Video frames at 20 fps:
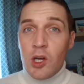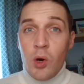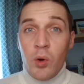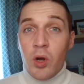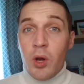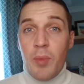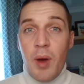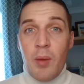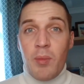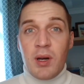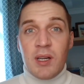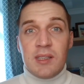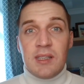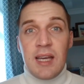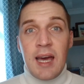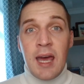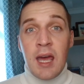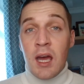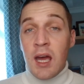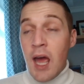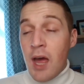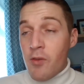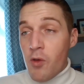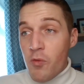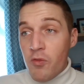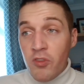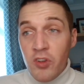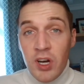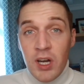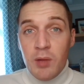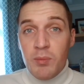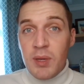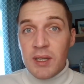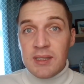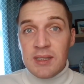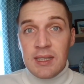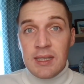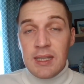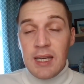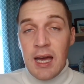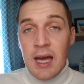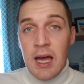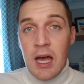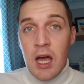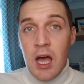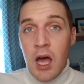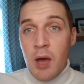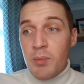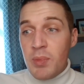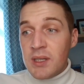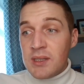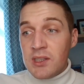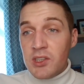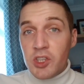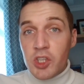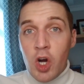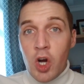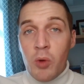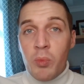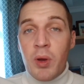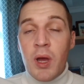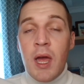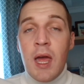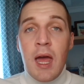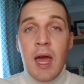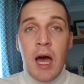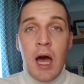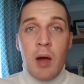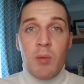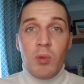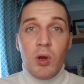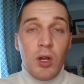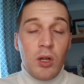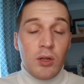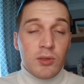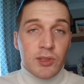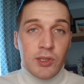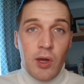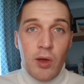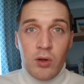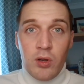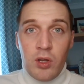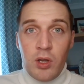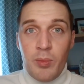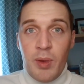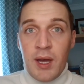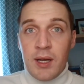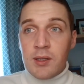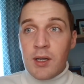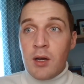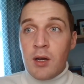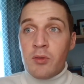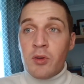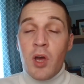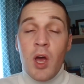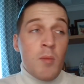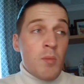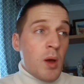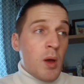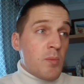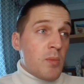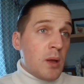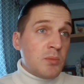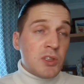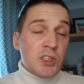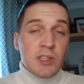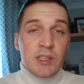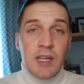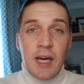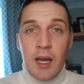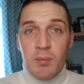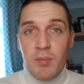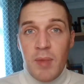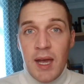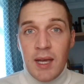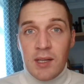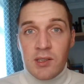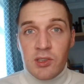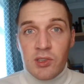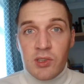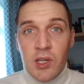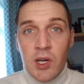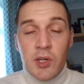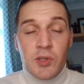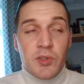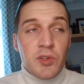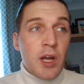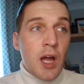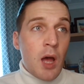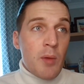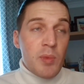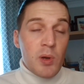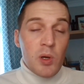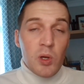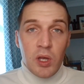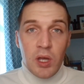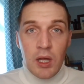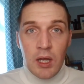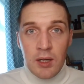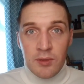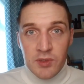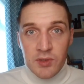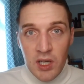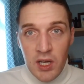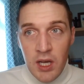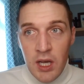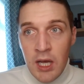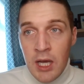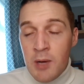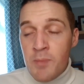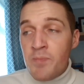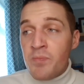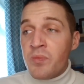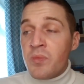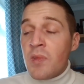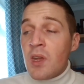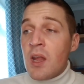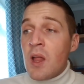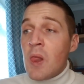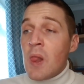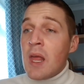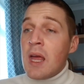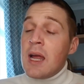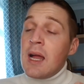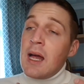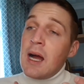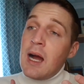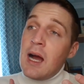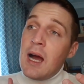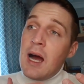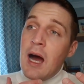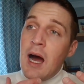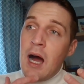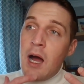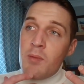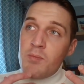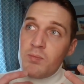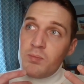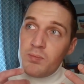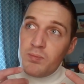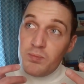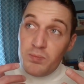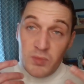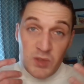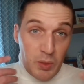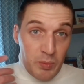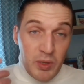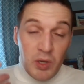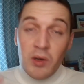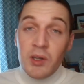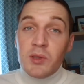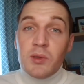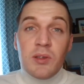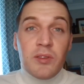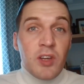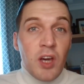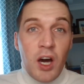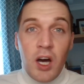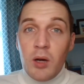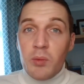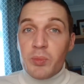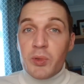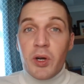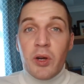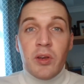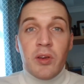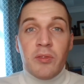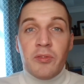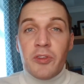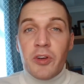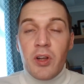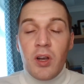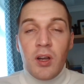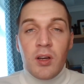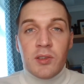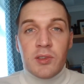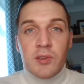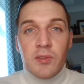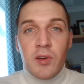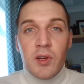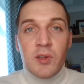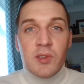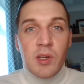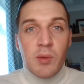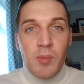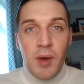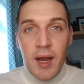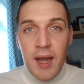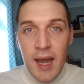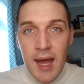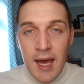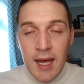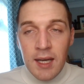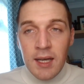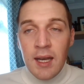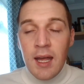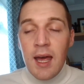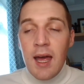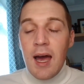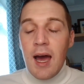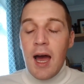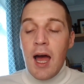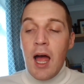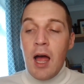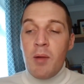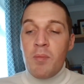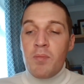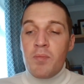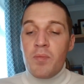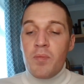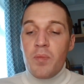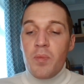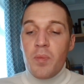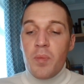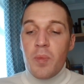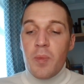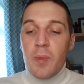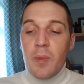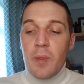go on about my day. I have a really busy uh, a busy job, um, lots going on in the background. My mum's just had major surgery, I've been looking after her. Um, to be honest, I'd be heartbroken for the loss of losing my nan. Um,